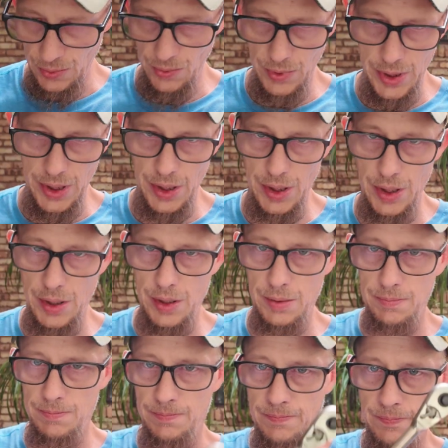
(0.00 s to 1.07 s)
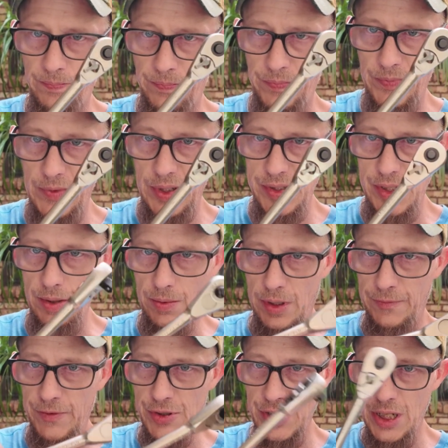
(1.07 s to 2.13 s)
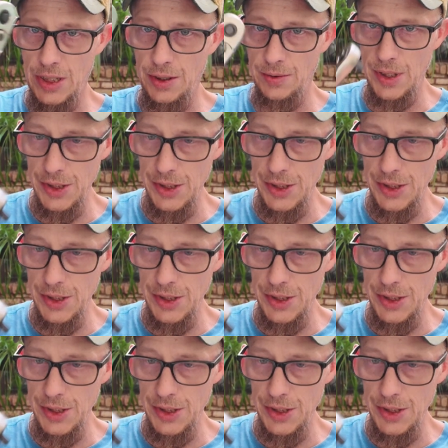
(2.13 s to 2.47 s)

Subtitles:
when I first got into